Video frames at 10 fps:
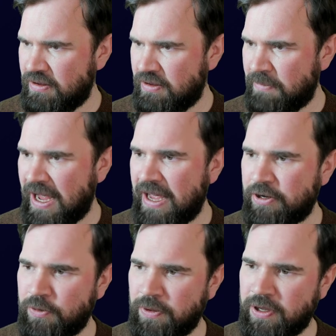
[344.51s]

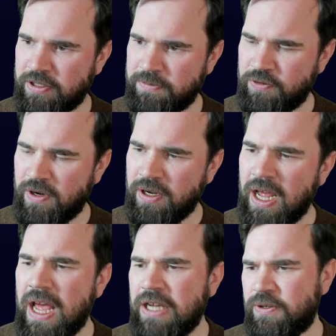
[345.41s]
actor with a custom struct.
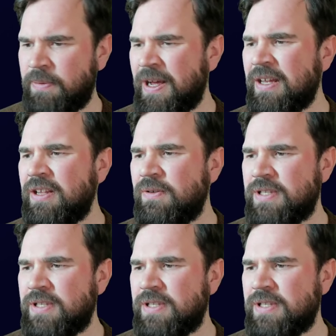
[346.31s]
So I'm not gonna use